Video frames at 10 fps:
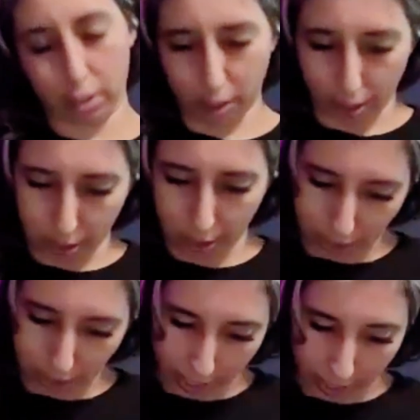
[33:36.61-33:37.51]
This is
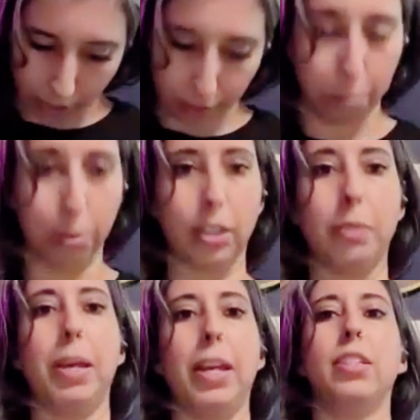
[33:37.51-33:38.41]
like
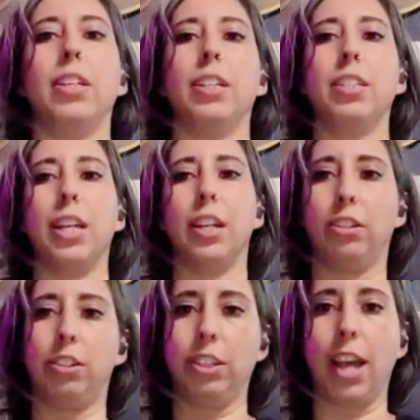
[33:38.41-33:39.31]
pretty basic
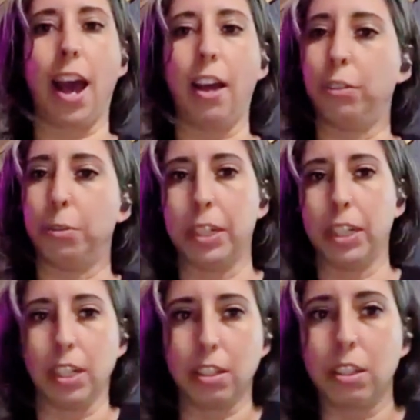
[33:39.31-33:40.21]
standard. Yeah,
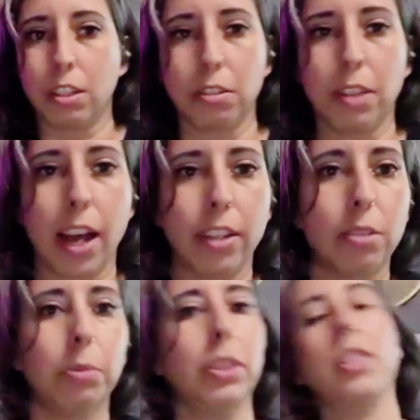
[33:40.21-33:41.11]
everybody needs to do that
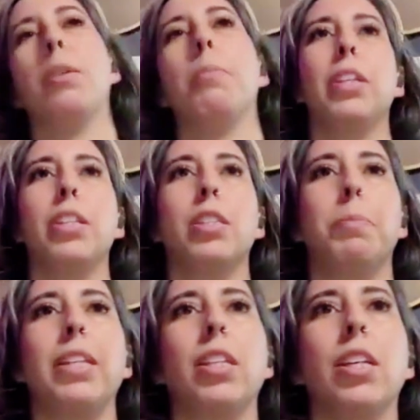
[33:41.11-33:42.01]
to release some of these
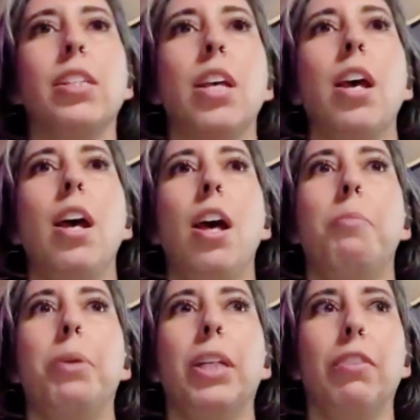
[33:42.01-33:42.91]
spaces.
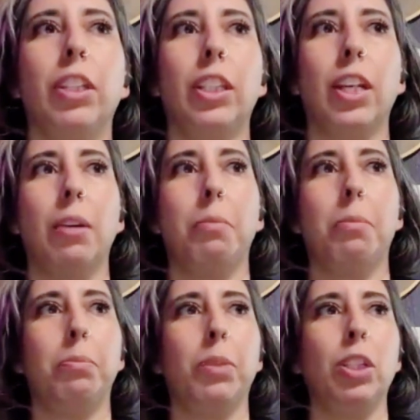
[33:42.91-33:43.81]
But giving
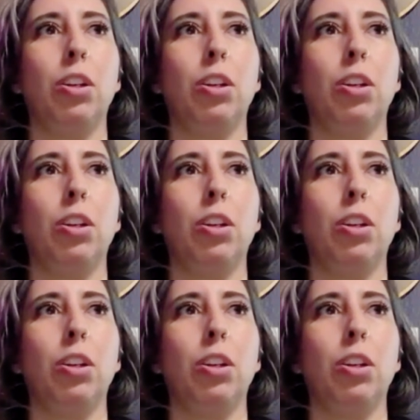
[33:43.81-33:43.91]
them,